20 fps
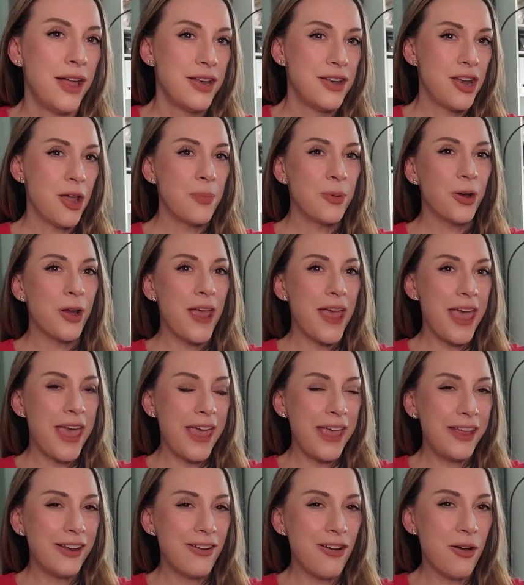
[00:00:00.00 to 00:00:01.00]
Number
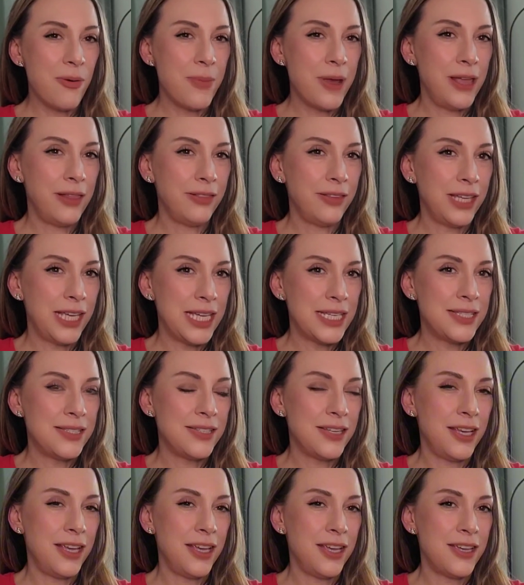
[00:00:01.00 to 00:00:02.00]
8 on my list
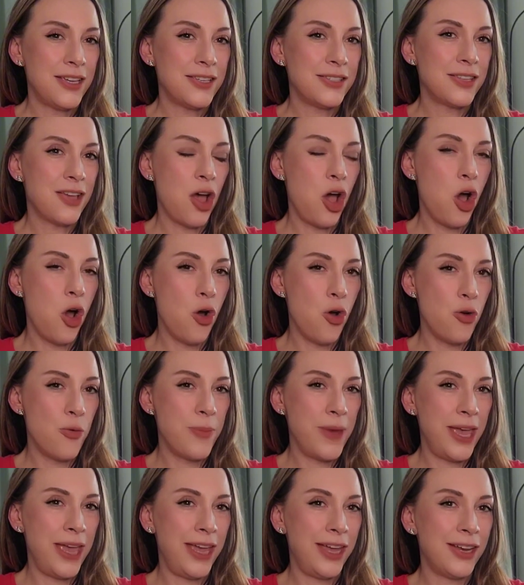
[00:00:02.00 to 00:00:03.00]
is
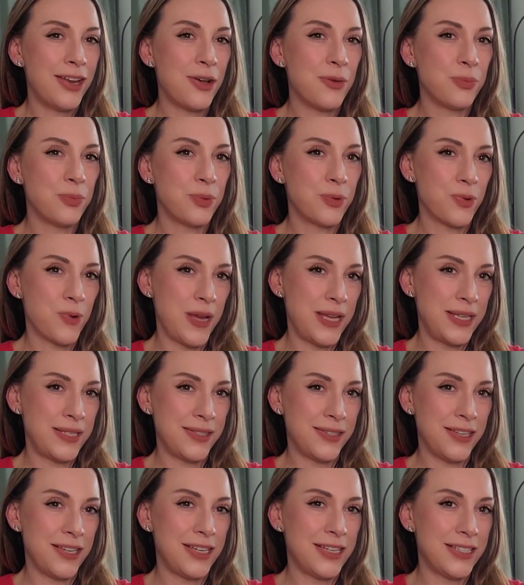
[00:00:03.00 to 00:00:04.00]
homemade
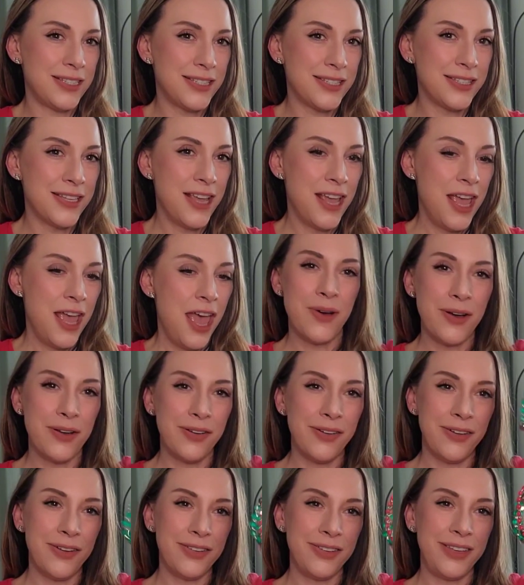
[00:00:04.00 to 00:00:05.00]
bracelets.
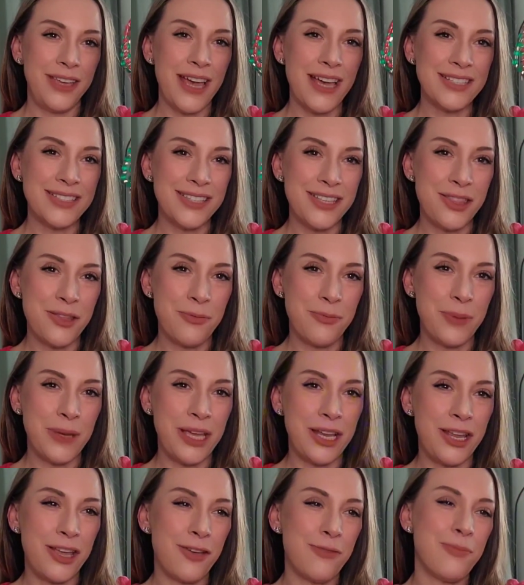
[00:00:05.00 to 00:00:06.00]
Yes, in the
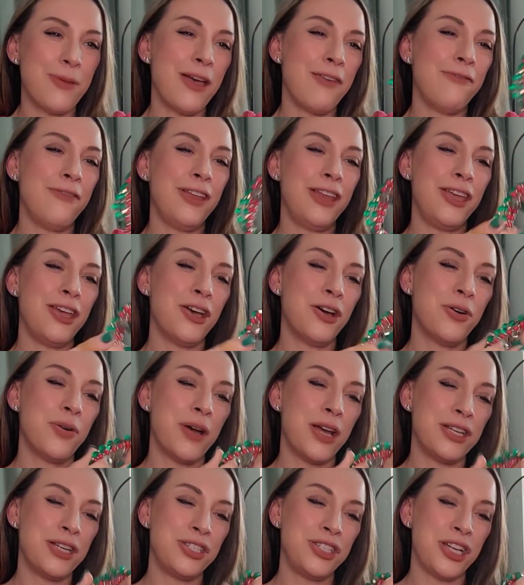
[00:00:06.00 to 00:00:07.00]
beginning of my video,
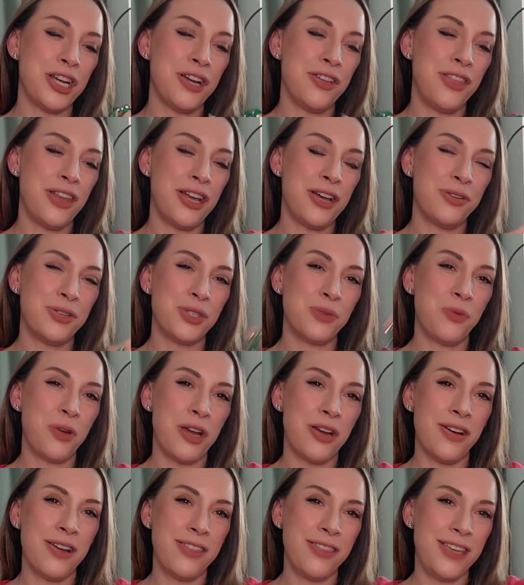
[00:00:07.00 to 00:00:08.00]
I shared that I was
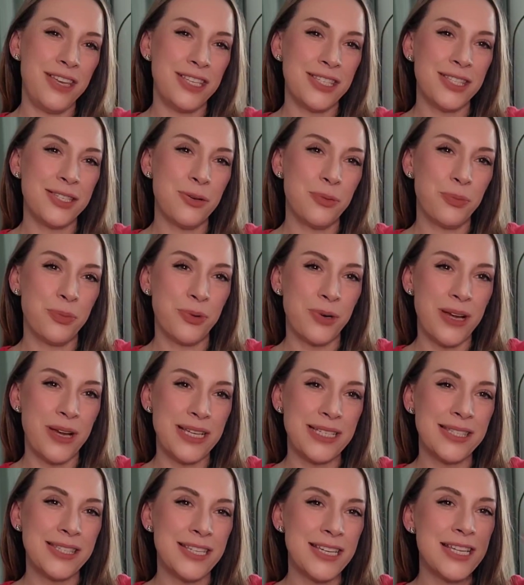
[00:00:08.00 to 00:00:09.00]
wearing these
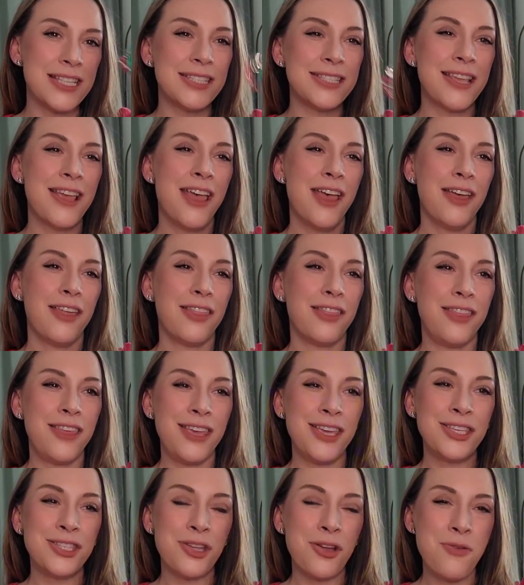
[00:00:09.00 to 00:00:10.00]
bracelets.
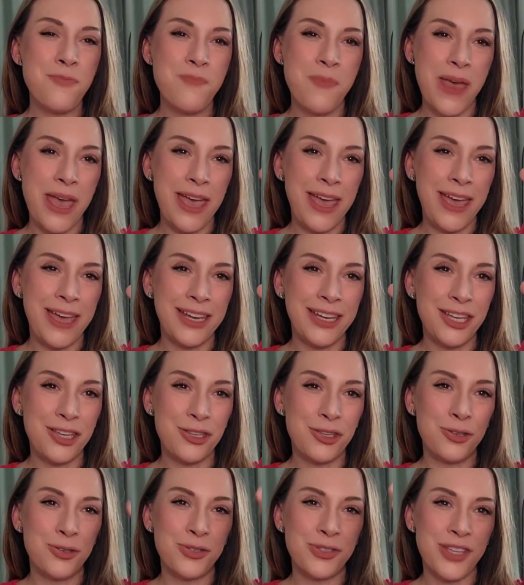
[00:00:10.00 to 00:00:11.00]
These are made
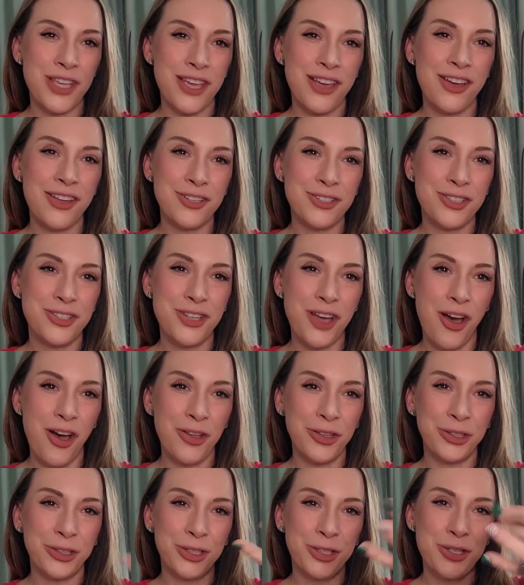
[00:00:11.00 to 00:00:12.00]
using
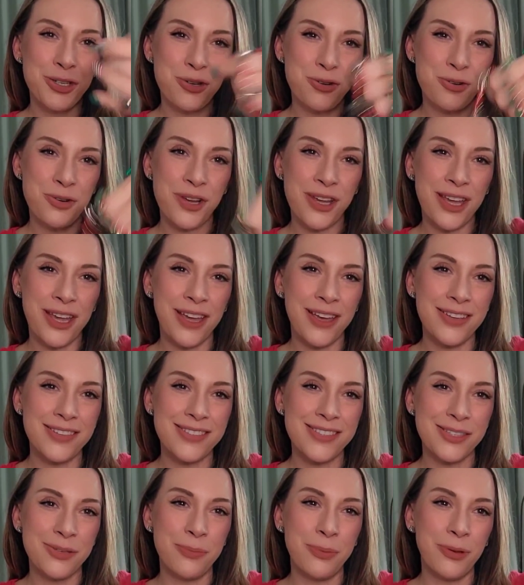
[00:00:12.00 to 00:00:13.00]
Dollar Tree
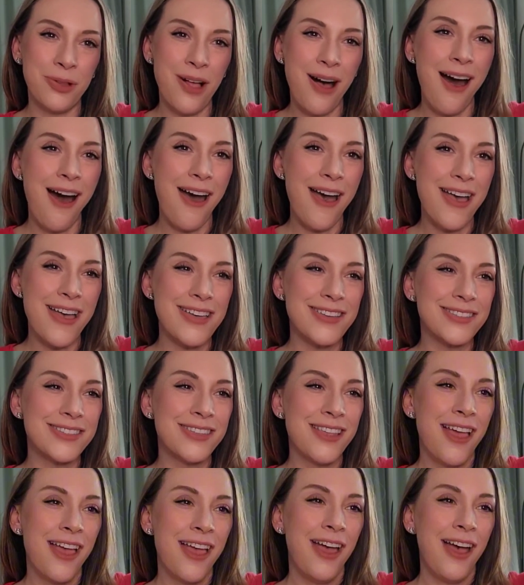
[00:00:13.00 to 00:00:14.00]
supplies.
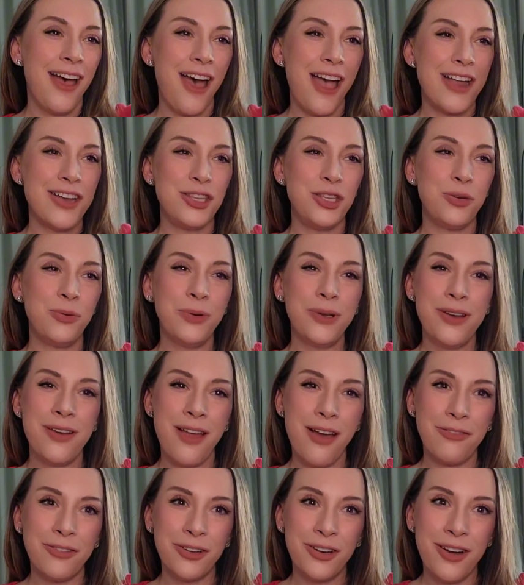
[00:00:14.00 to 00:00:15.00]
And you would
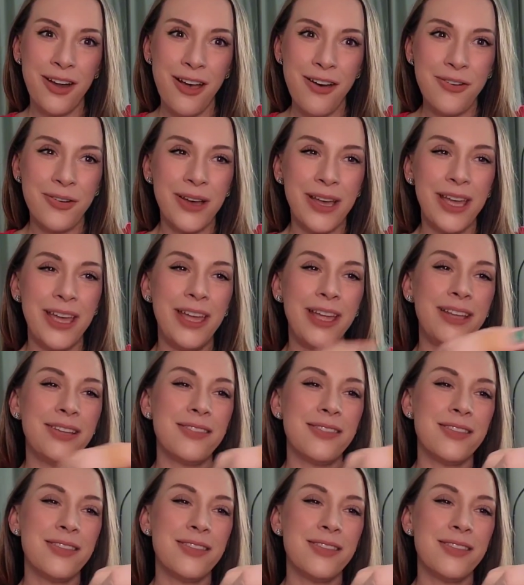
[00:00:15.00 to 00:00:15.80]
never know it.